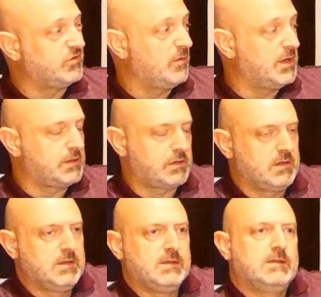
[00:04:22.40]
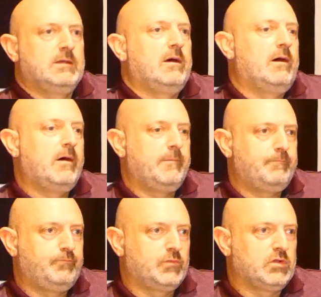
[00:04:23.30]
limits.
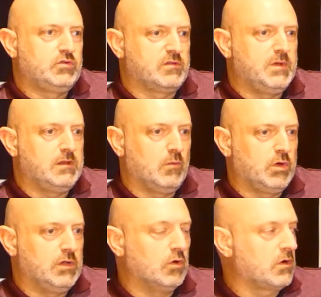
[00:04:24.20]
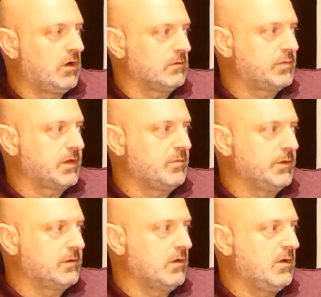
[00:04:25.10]
Just means that what you look like 6
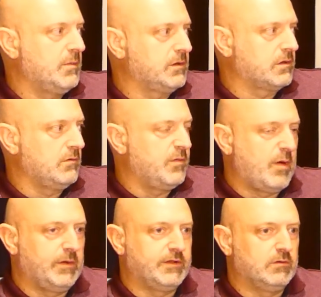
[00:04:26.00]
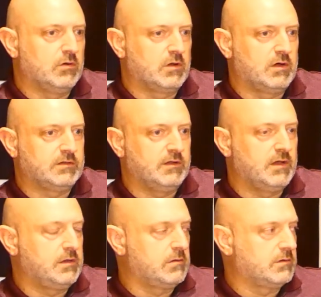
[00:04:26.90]
months ago, 8 months ago, you probably don't look like
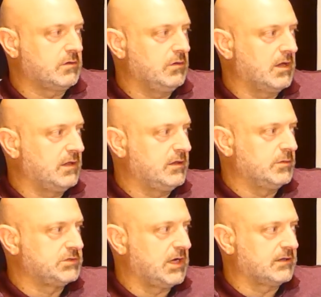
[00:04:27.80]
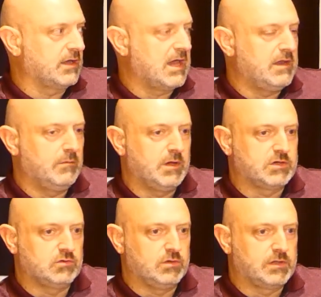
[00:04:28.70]
today. So it's good to get double checked again and
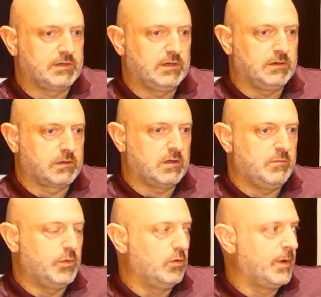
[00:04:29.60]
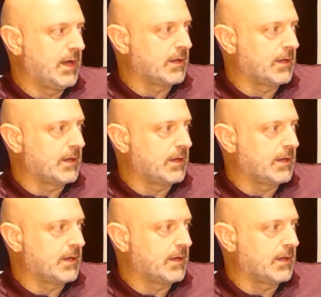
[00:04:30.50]
make sure you're still in the same ballpark.